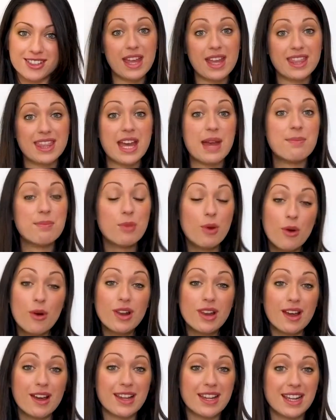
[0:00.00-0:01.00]
They're more
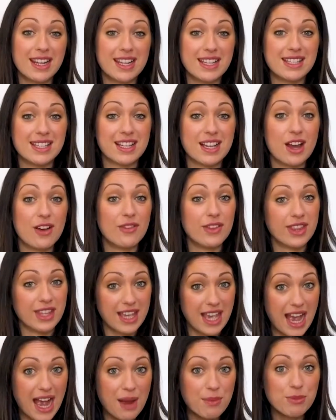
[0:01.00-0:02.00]
likely to cover the
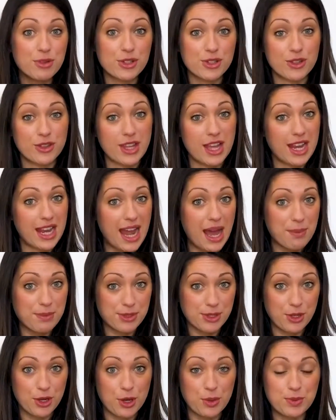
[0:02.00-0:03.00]
cameras on their
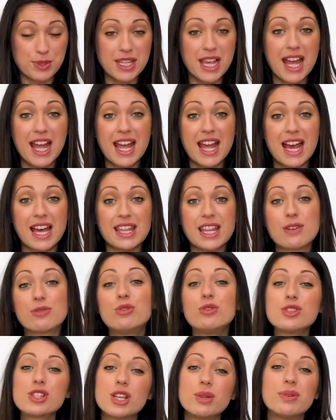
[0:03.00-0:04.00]
laptops, and they're
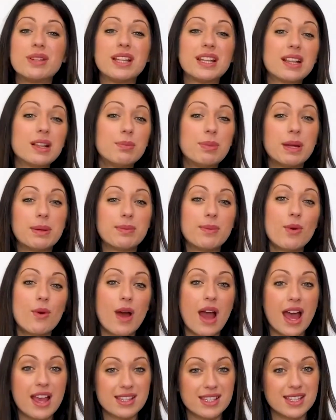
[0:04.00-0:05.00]
also a little bit more
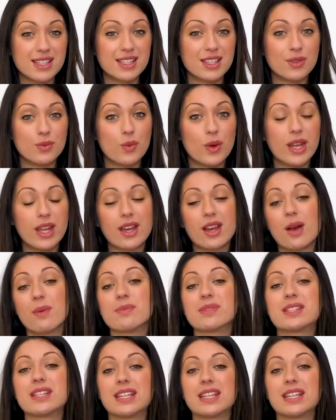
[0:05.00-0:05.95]
hesitant when it comes to